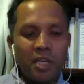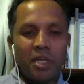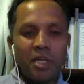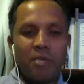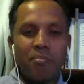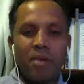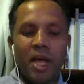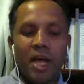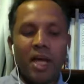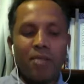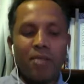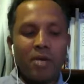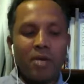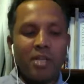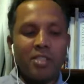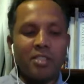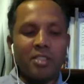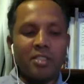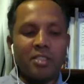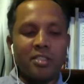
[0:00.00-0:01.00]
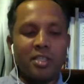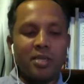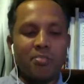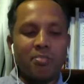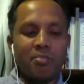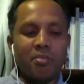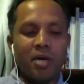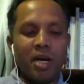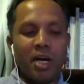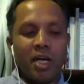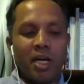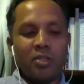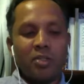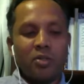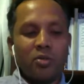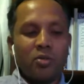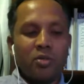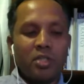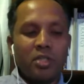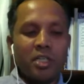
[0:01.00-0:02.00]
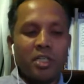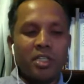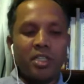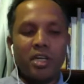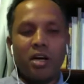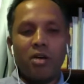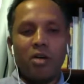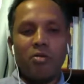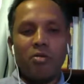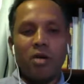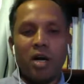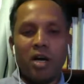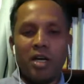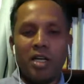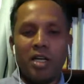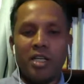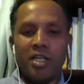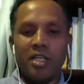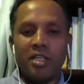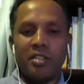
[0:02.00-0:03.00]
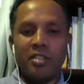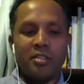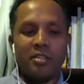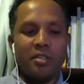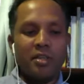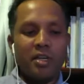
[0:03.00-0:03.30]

a black belt Six Sigma, I know that how hard it is